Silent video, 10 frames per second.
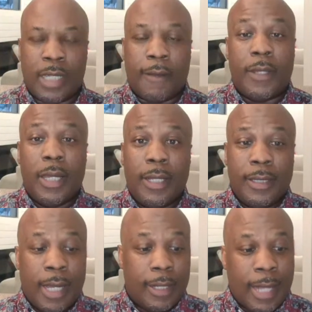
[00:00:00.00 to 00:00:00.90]
I agree
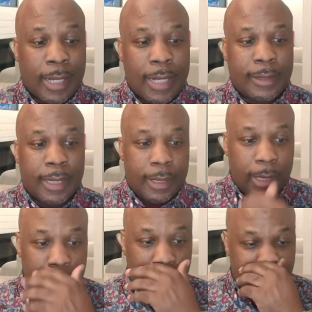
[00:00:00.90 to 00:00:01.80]
with you. This season is
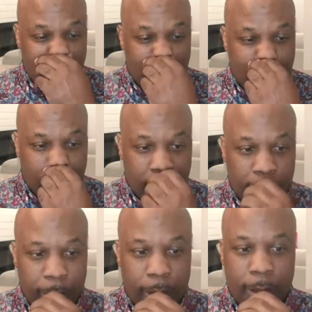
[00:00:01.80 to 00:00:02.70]
depth. Now,
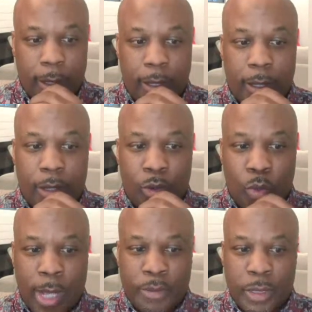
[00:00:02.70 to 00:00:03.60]
like I said,
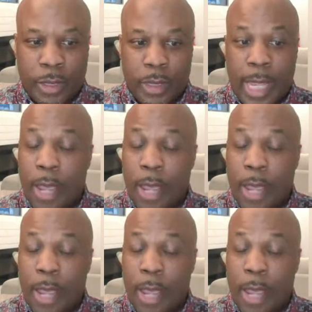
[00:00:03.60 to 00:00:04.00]
uh,